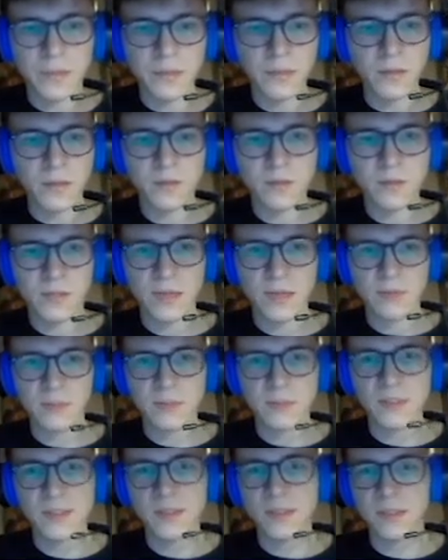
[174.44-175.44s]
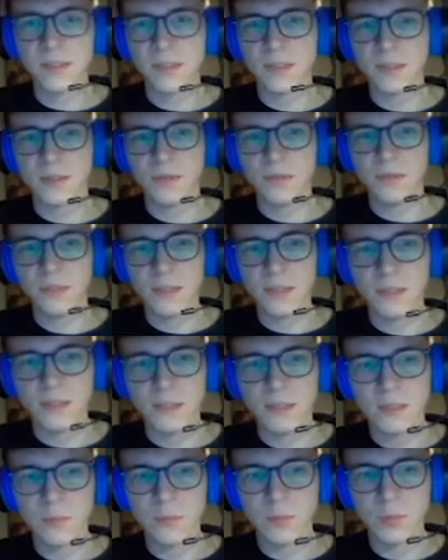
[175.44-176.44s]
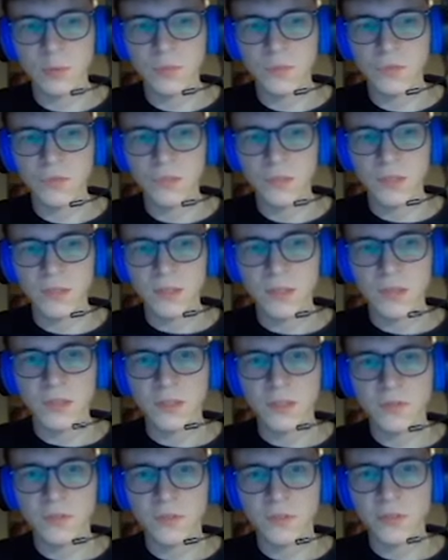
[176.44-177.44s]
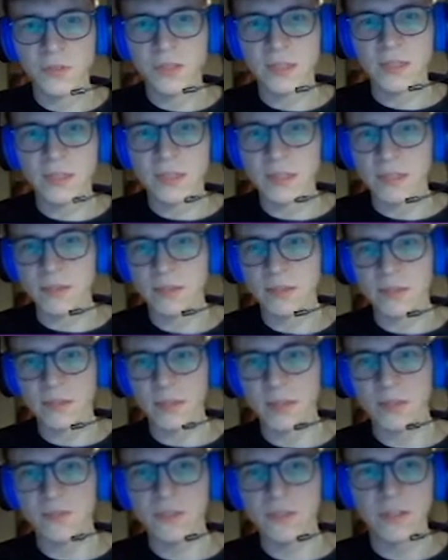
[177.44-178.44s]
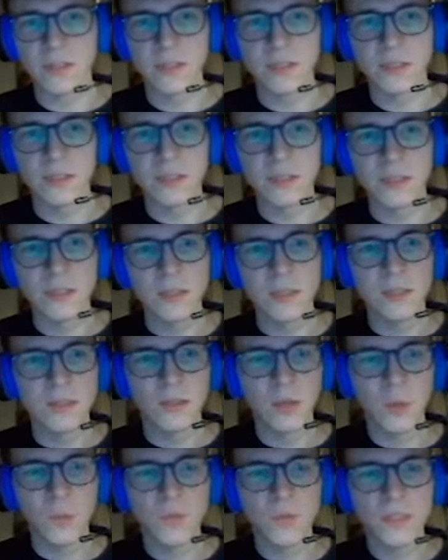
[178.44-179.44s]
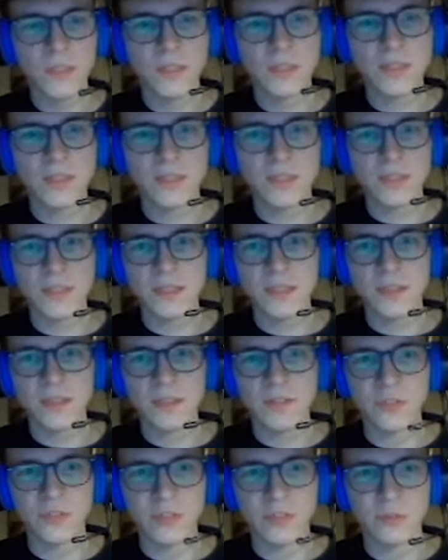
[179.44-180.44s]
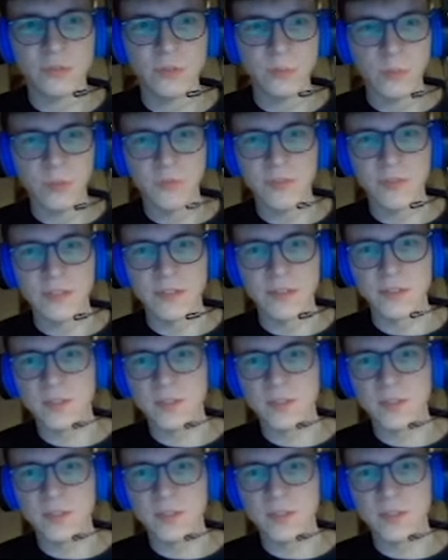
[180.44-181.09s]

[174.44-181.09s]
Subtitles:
Yeah, that's basically utility moves. The first set is a very obvious set, it's Trick Room offense.